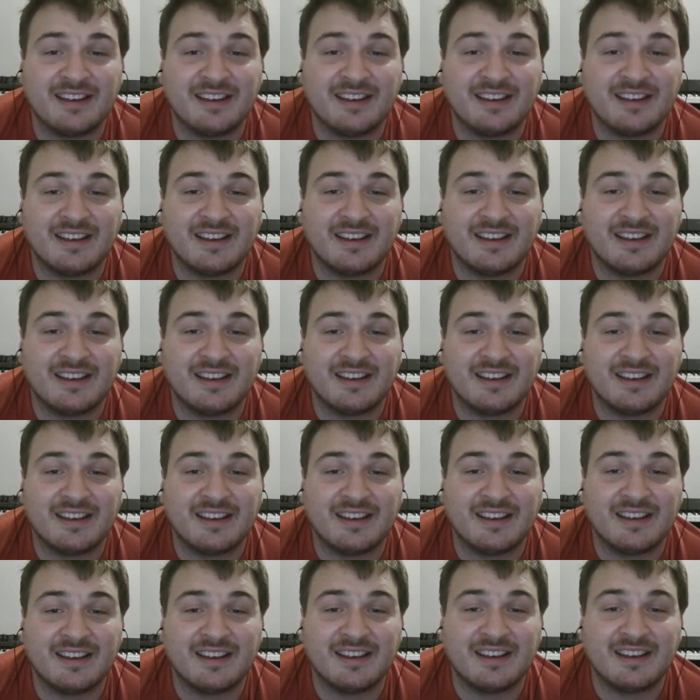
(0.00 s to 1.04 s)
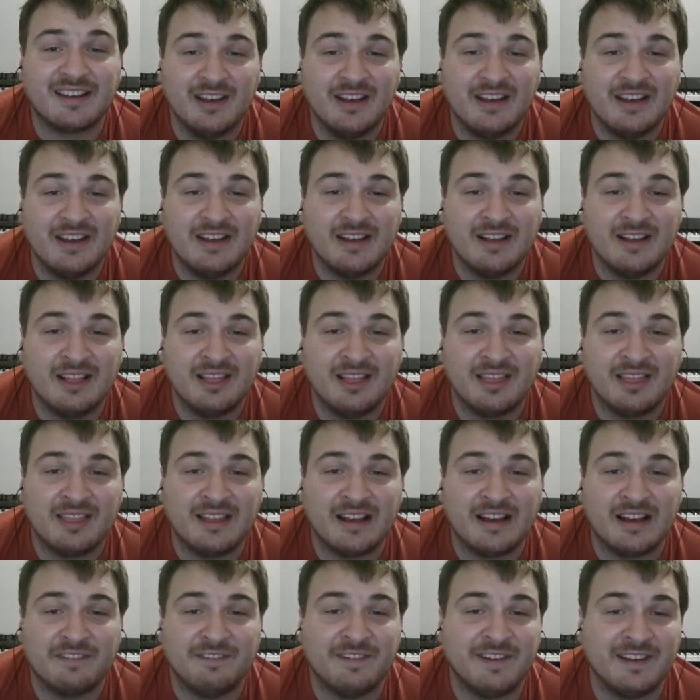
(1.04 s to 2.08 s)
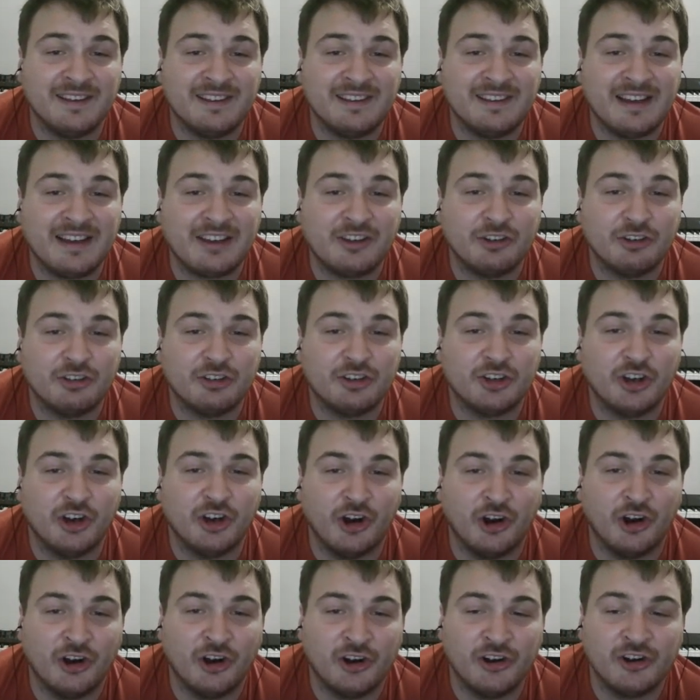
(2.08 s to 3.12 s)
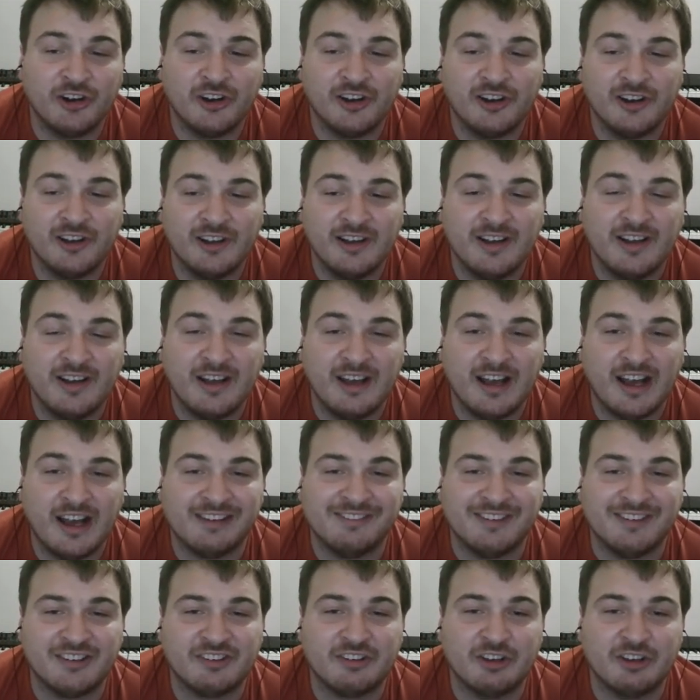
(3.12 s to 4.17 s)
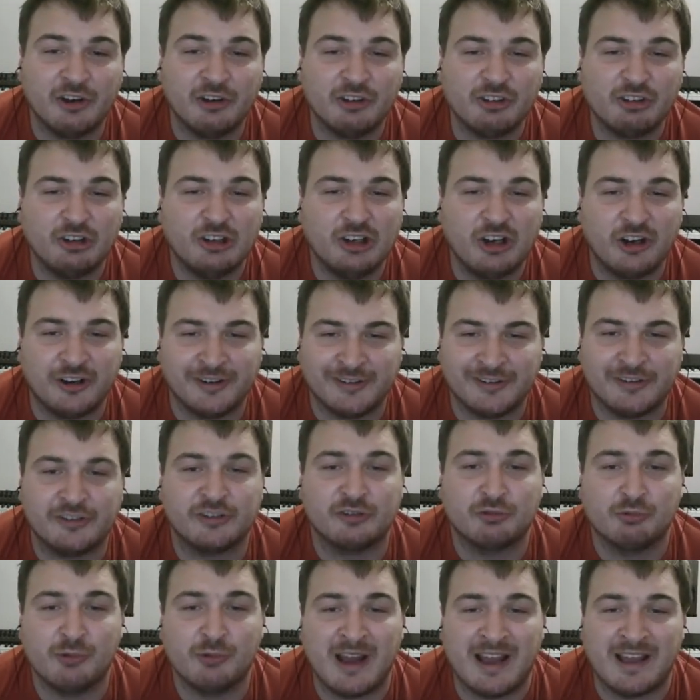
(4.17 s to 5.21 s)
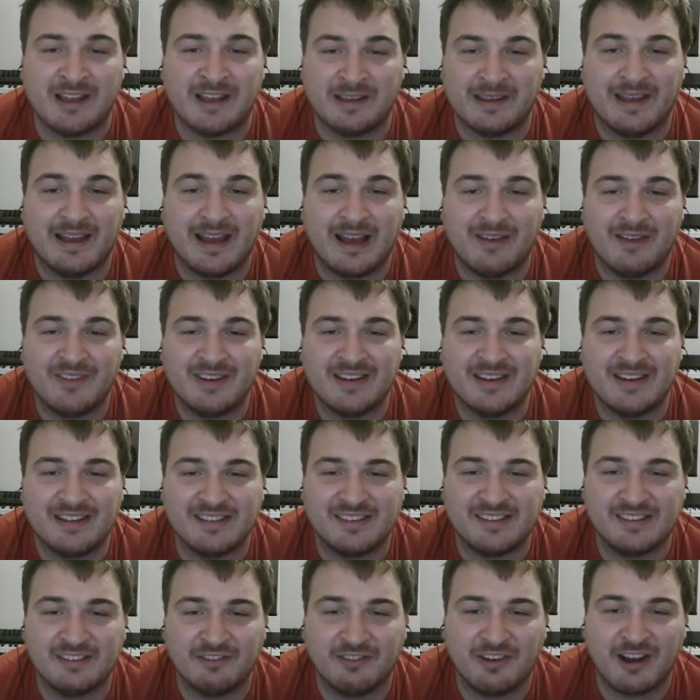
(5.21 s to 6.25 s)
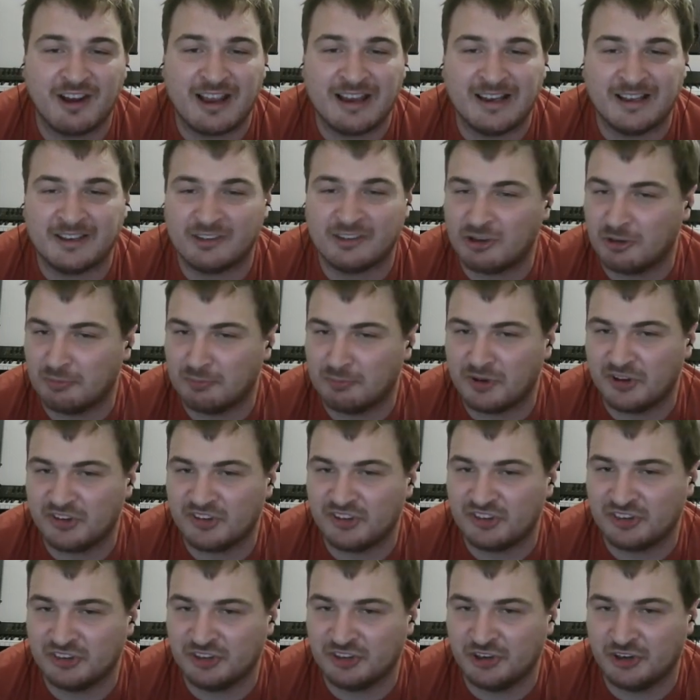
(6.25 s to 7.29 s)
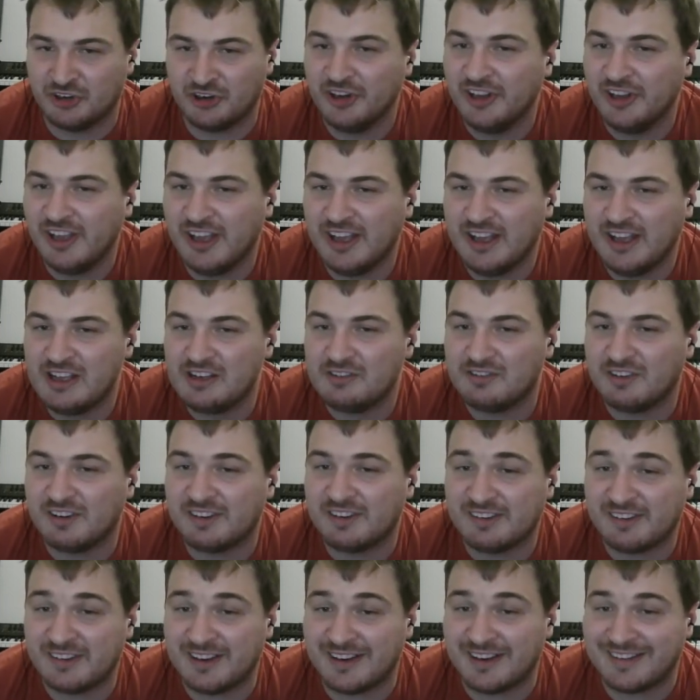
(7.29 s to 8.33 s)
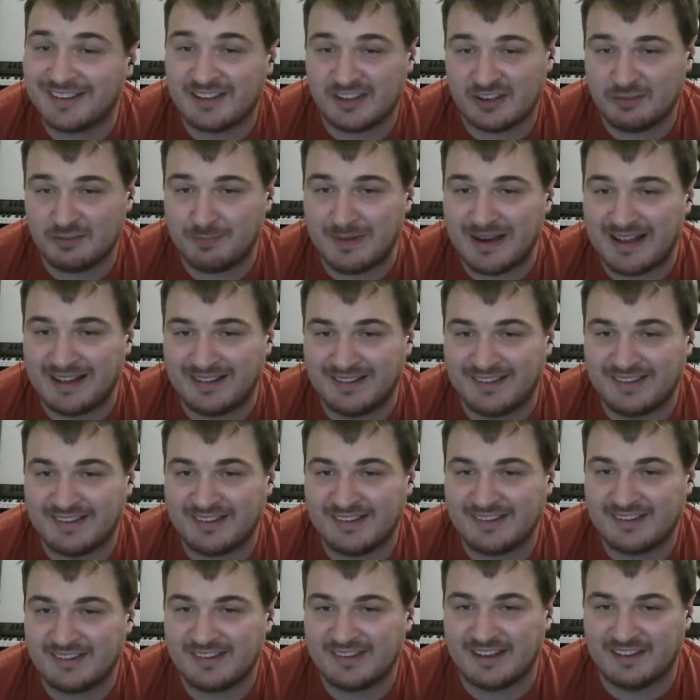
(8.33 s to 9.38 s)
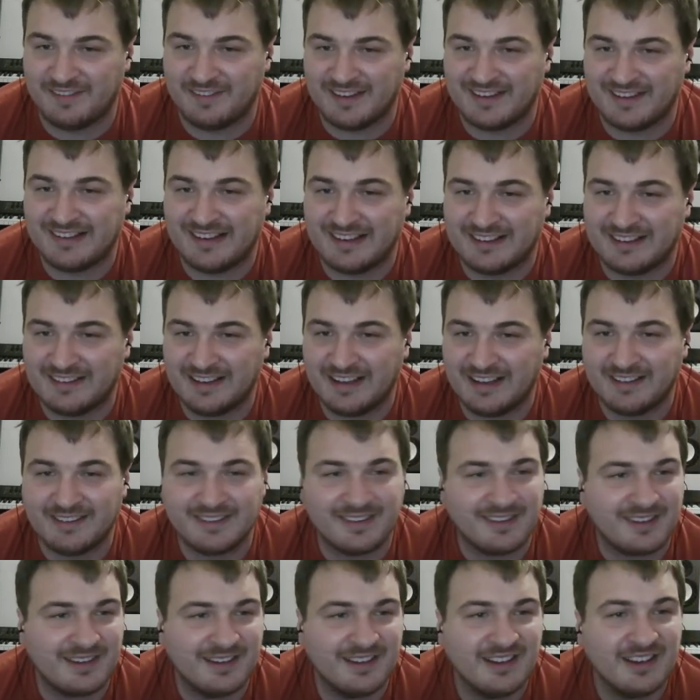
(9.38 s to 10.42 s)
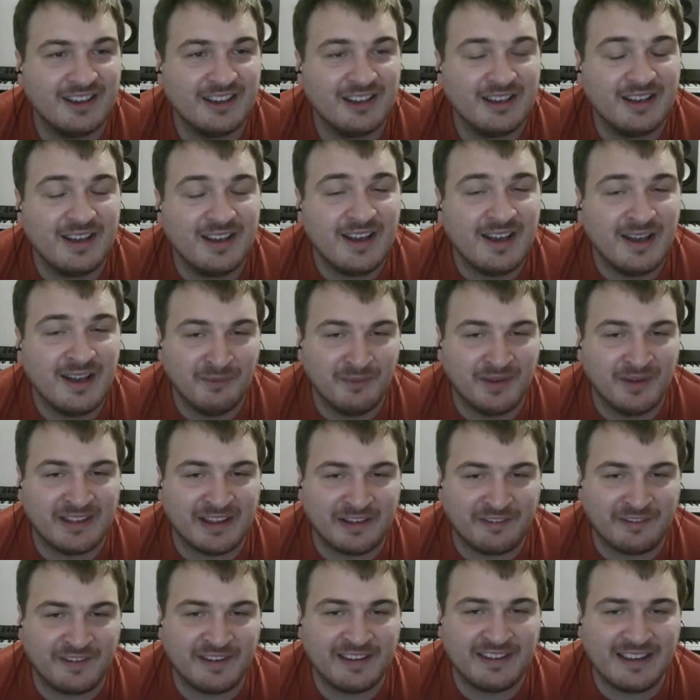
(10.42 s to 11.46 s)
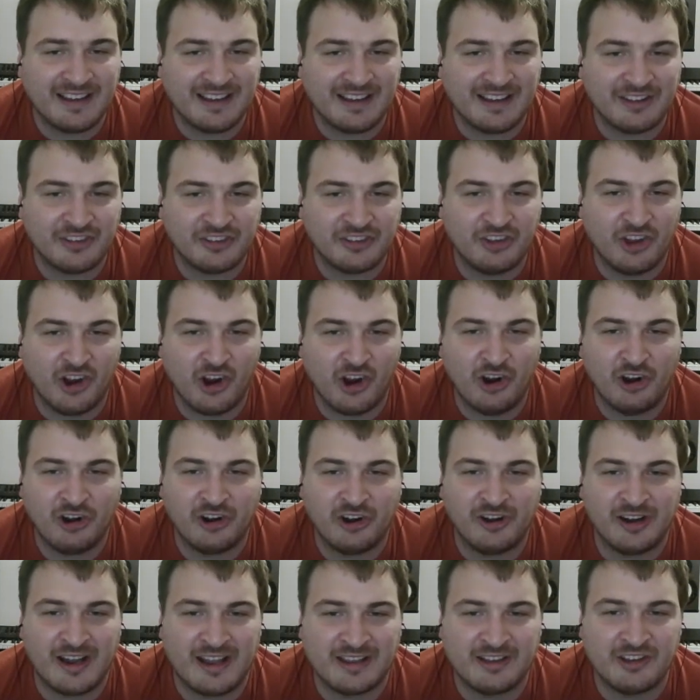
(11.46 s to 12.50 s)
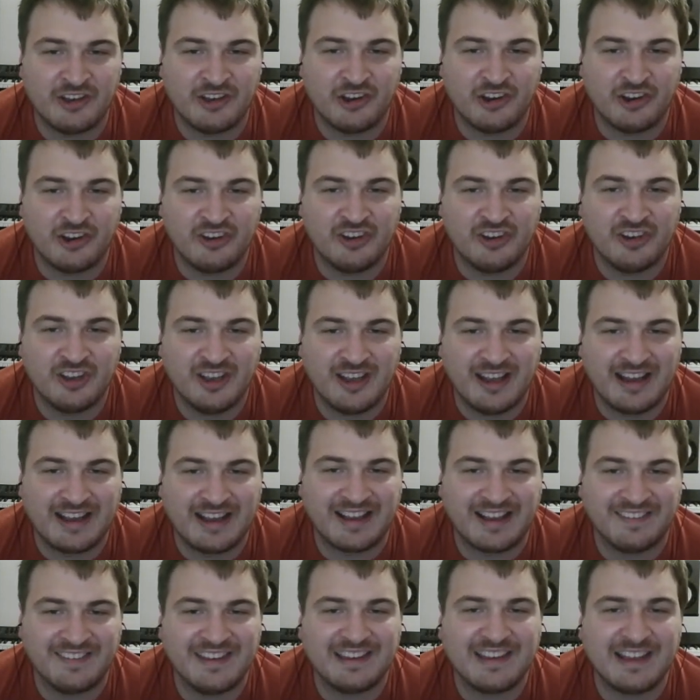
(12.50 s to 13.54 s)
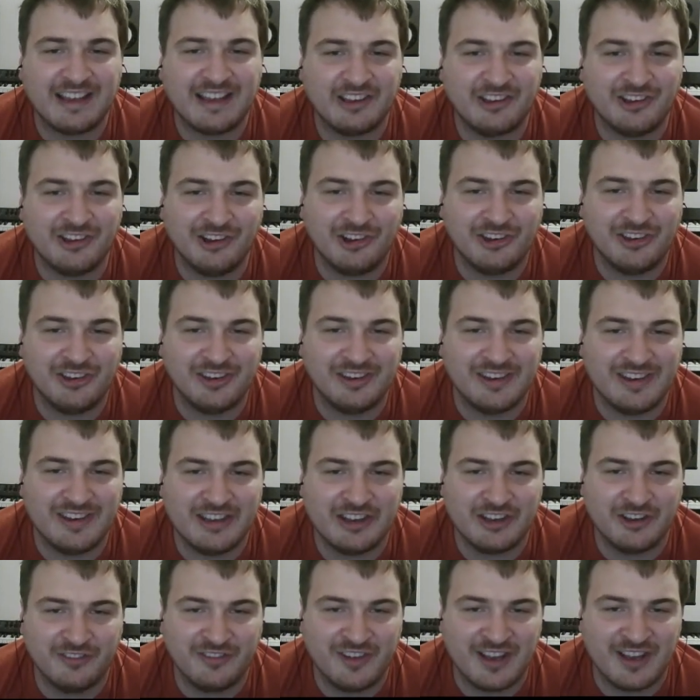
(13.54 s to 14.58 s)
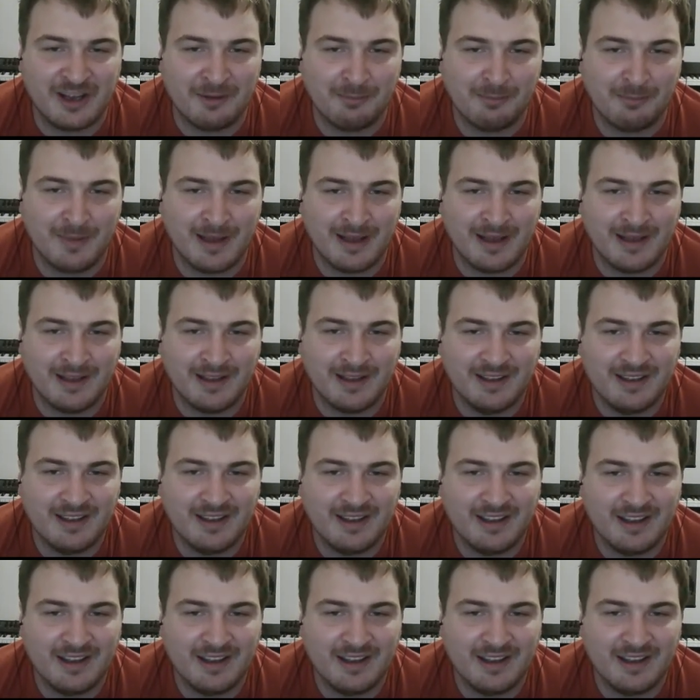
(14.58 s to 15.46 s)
in neovim, I think I can turn. I was going to learn Sway. I mean, this Wayland compositor which does splits and things like that. But I think I can I can take a good neovim